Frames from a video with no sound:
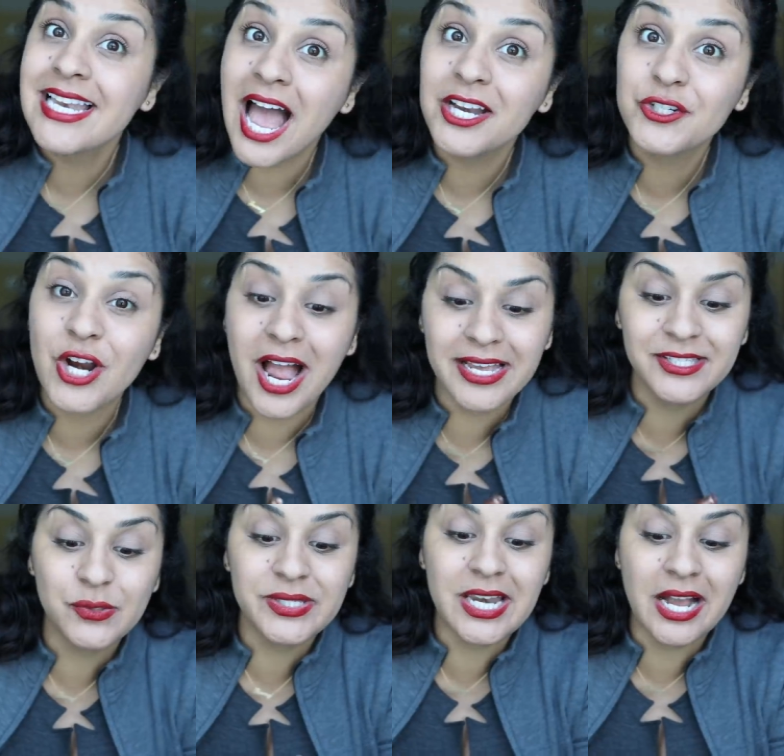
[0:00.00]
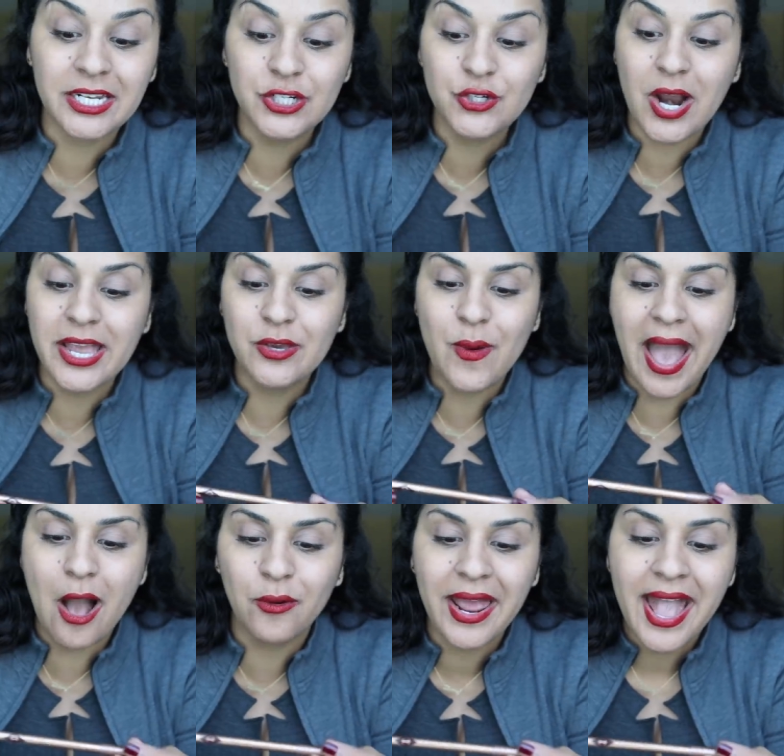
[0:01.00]
not drying, so it's not gonna dry you
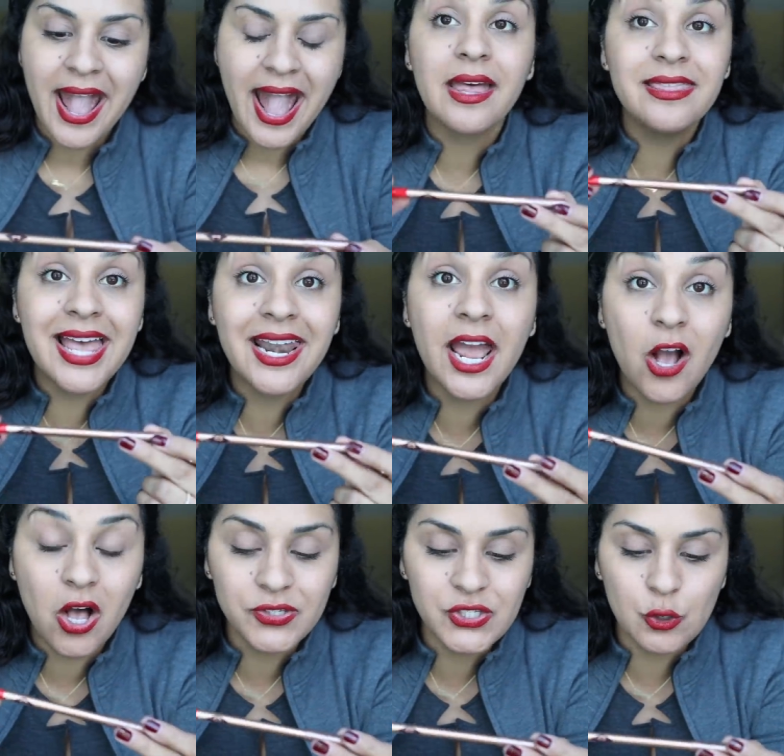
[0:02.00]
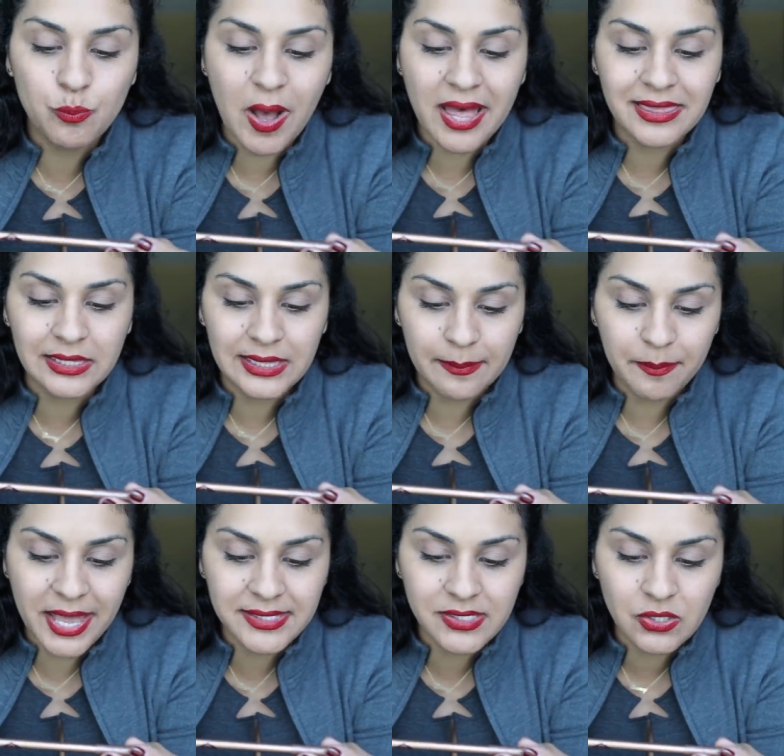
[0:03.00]
out. Then I also bought the lip
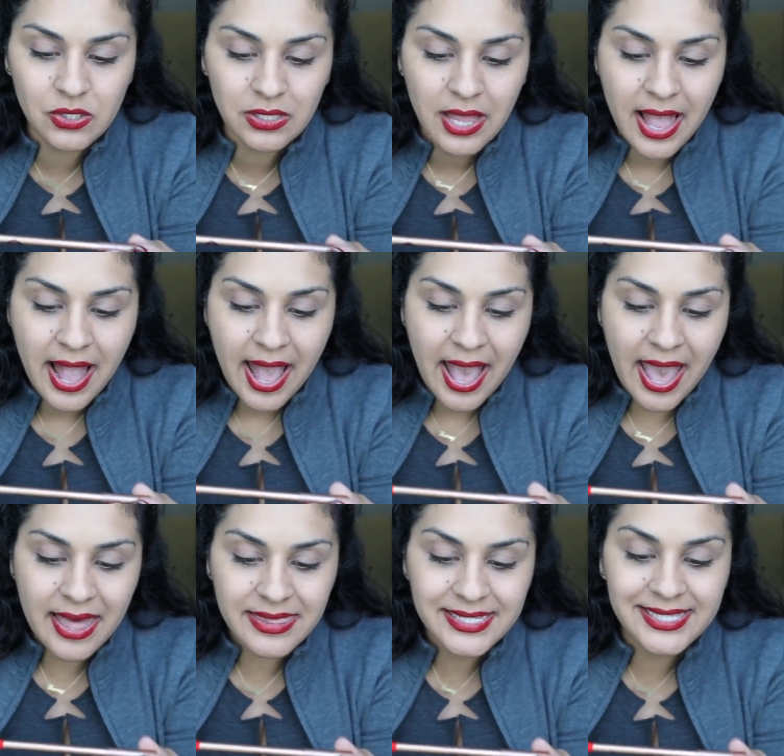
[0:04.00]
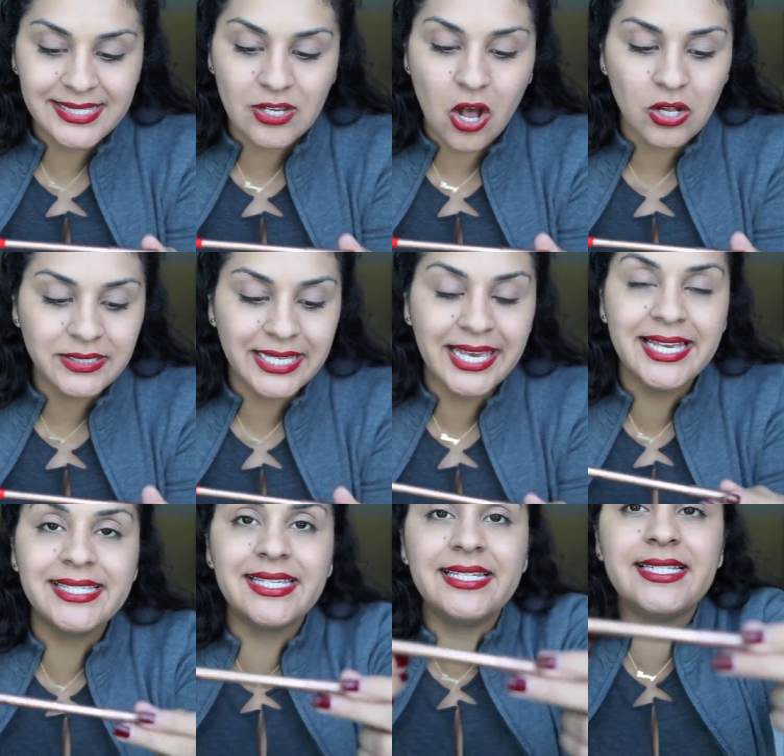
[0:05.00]
pencil, and this is called Kiss